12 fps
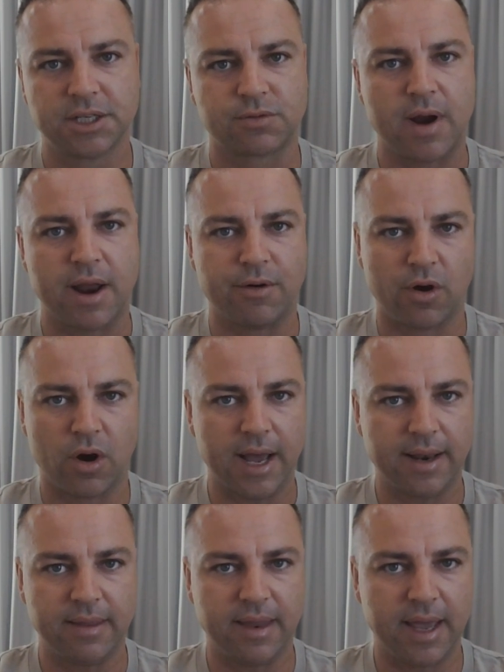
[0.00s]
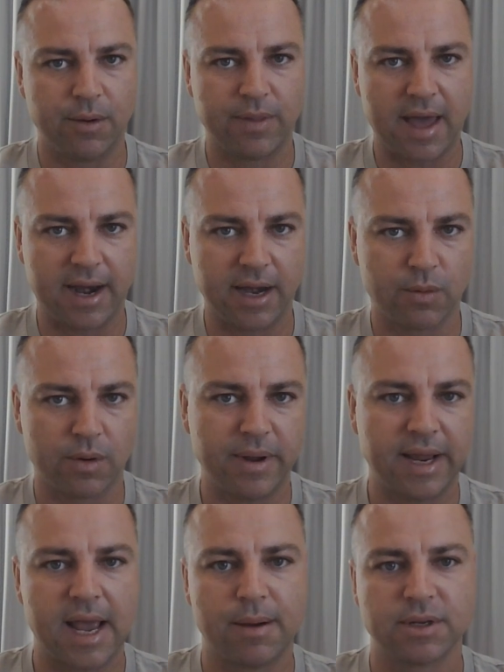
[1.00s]
ran riot in there without anyone
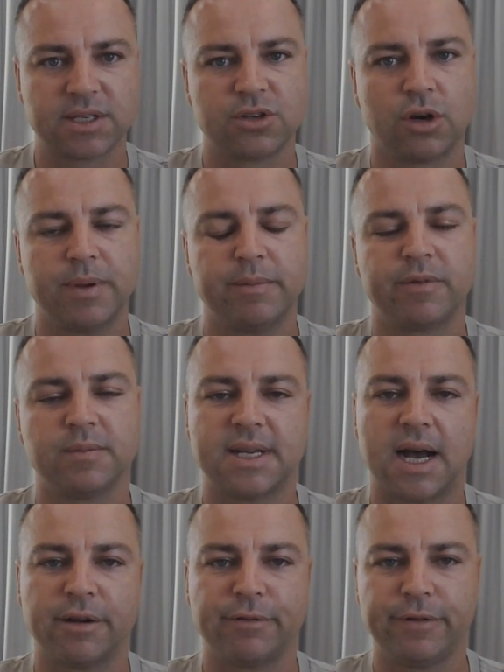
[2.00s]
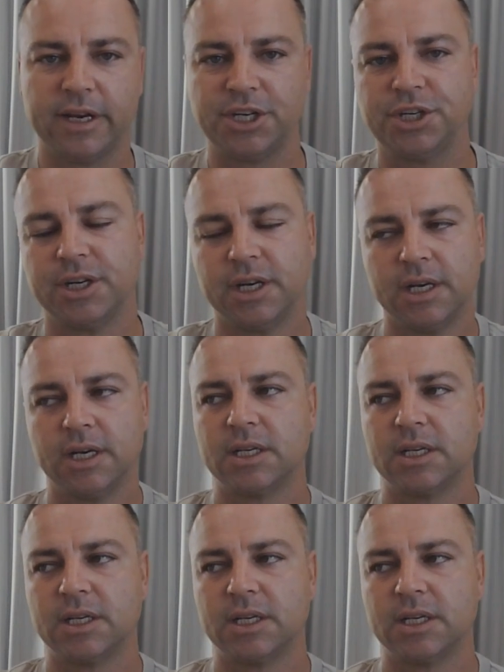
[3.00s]
being able to stop him from start to finish.